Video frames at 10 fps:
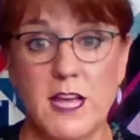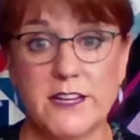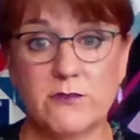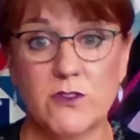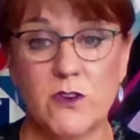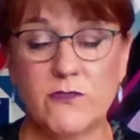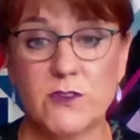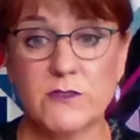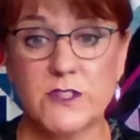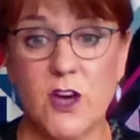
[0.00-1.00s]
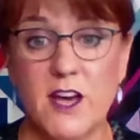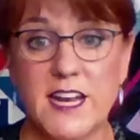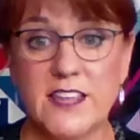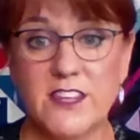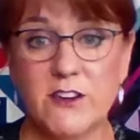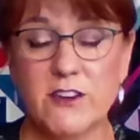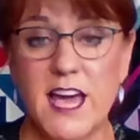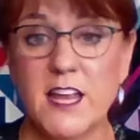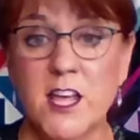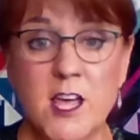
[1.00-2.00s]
I don't know if you saw it on there or not,